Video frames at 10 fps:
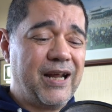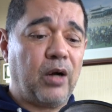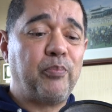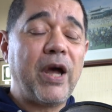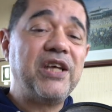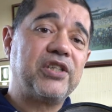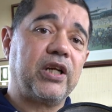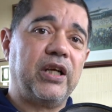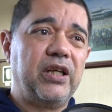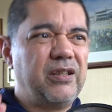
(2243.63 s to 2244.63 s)
Now,
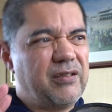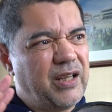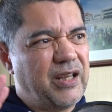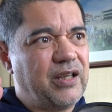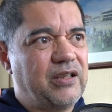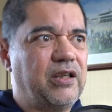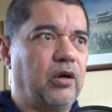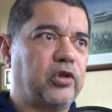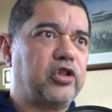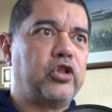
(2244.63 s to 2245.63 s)
basically, it, it, you
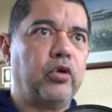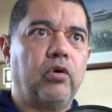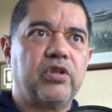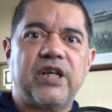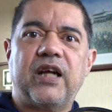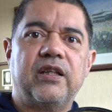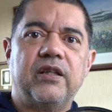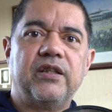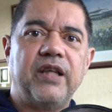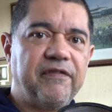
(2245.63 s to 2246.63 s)
know, the
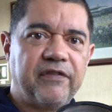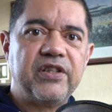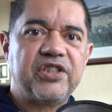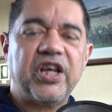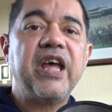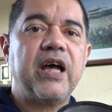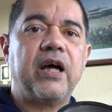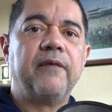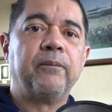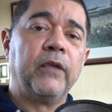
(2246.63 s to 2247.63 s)
shorthand difference here